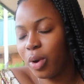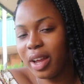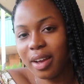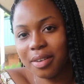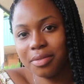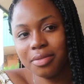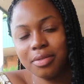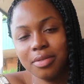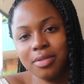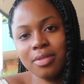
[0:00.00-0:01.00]
White.
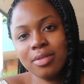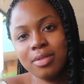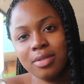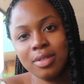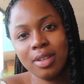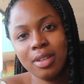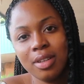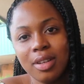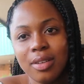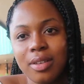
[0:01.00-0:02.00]

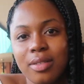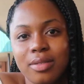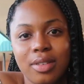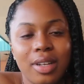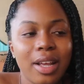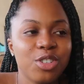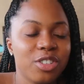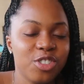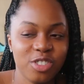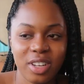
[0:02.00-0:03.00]
I like
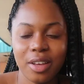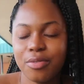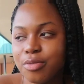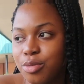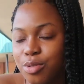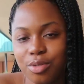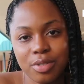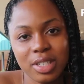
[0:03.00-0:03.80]
just like food.